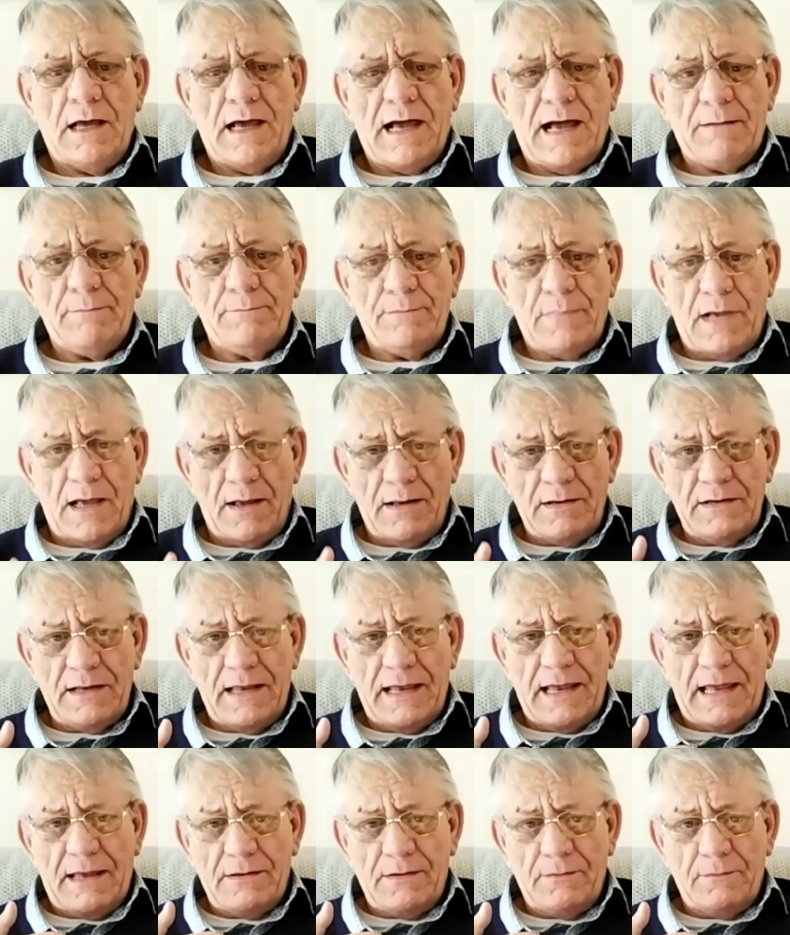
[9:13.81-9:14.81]
and
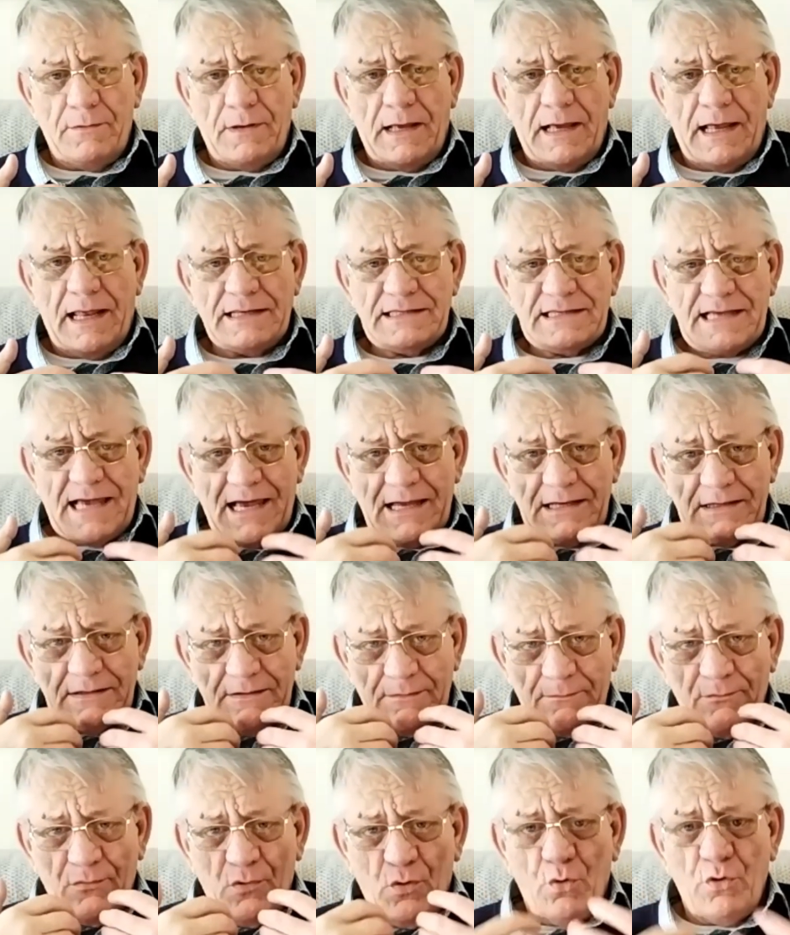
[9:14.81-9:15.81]
and, and
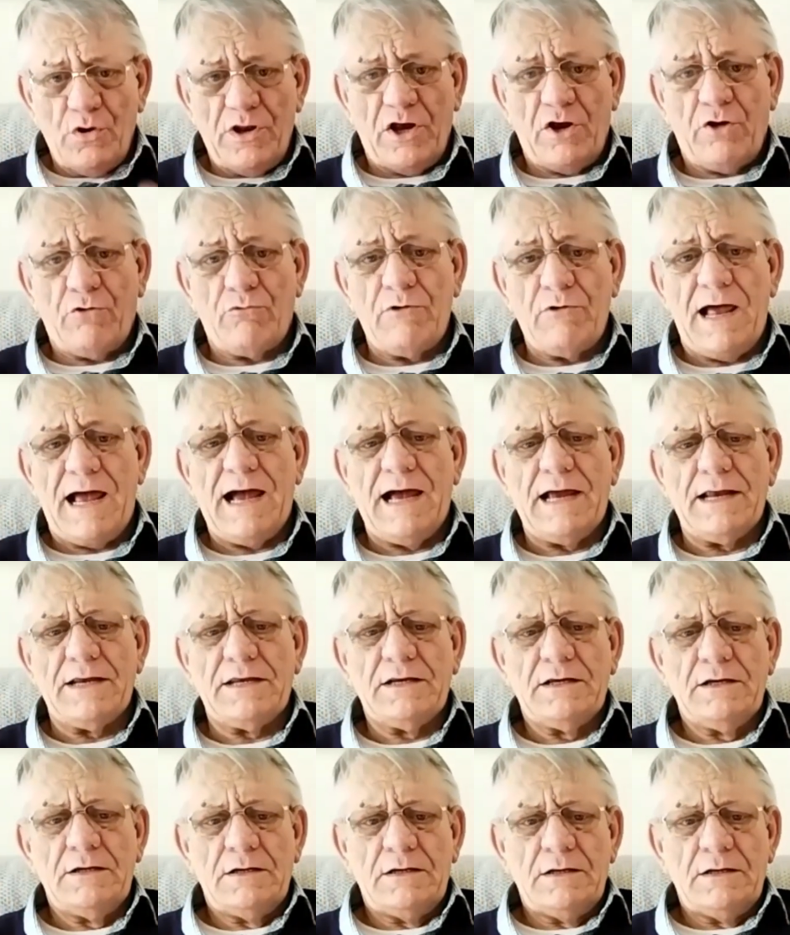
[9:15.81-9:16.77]
the more I cried,